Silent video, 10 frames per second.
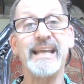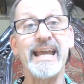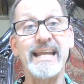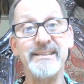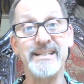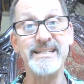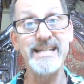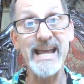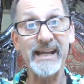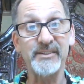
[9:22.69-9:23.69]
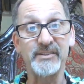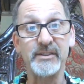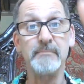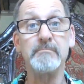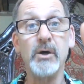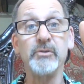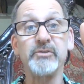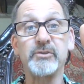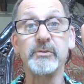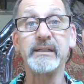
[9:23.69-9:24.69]
and the next
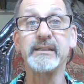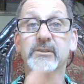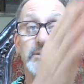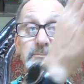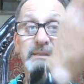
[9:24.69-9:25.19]
most critical,